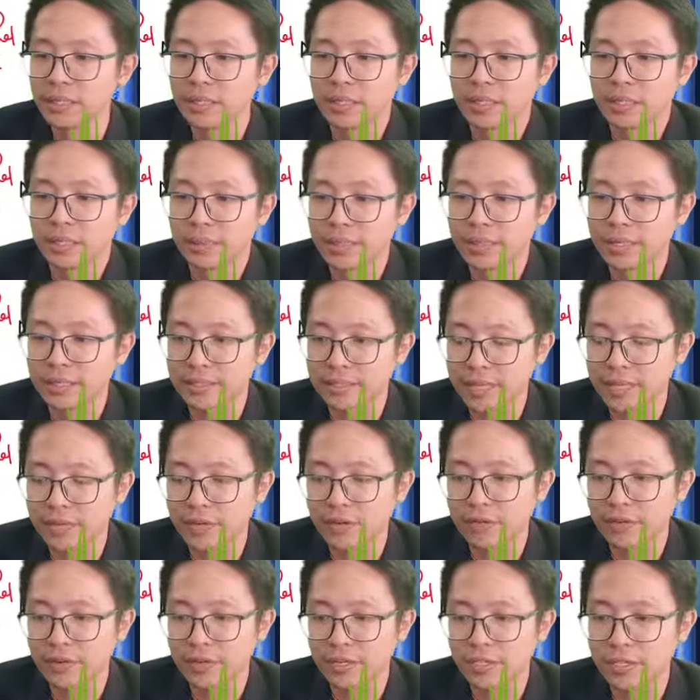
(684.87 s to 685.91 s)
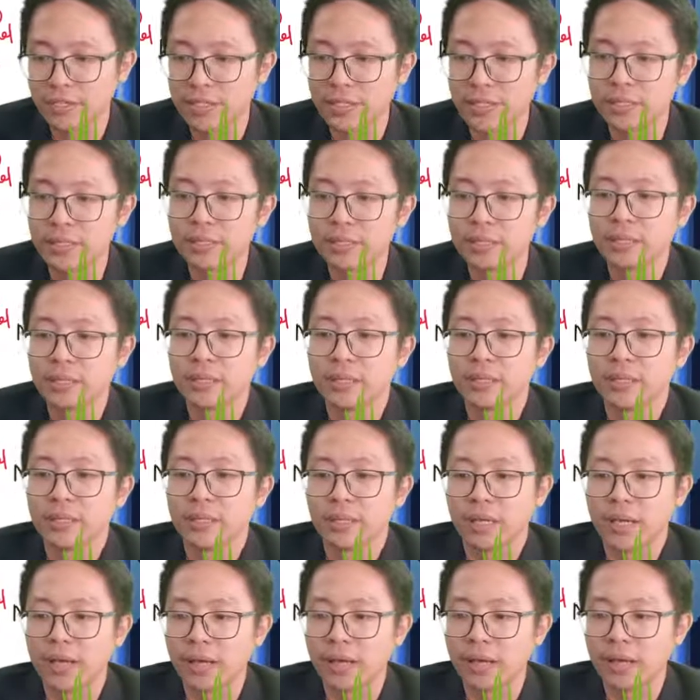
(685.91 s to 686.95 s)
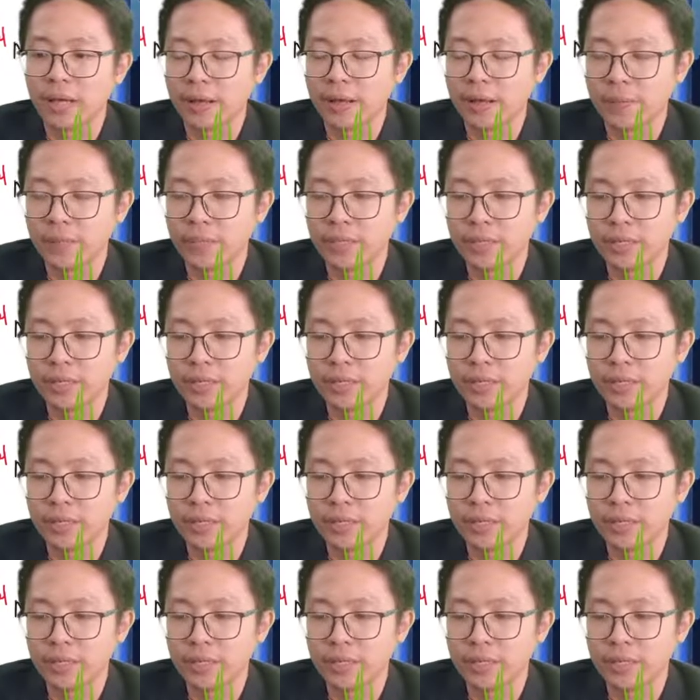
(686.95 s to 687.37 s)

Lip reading: The